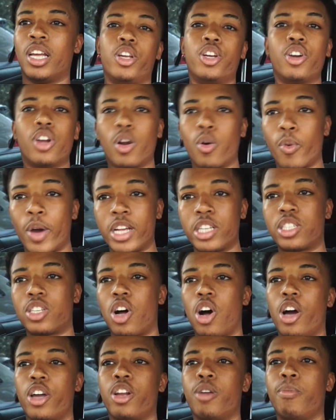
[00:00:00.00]
going to waste
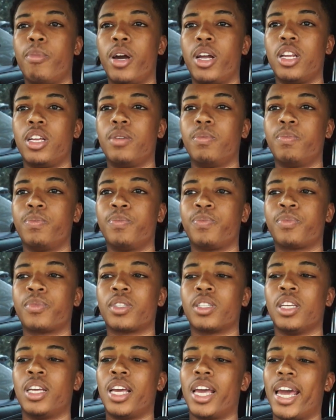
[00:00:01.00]
all your money,
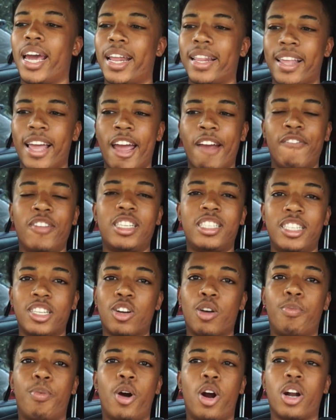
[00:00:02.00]
and every
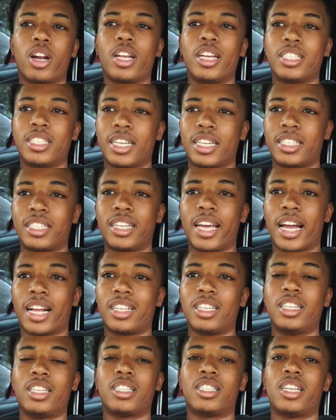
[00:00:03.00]
single party is
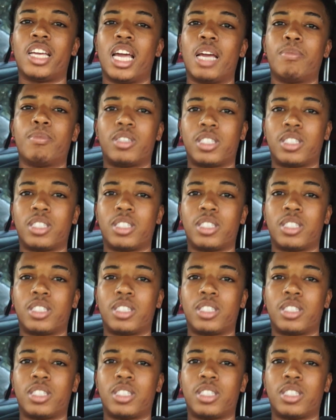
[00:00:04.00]
exactly the same.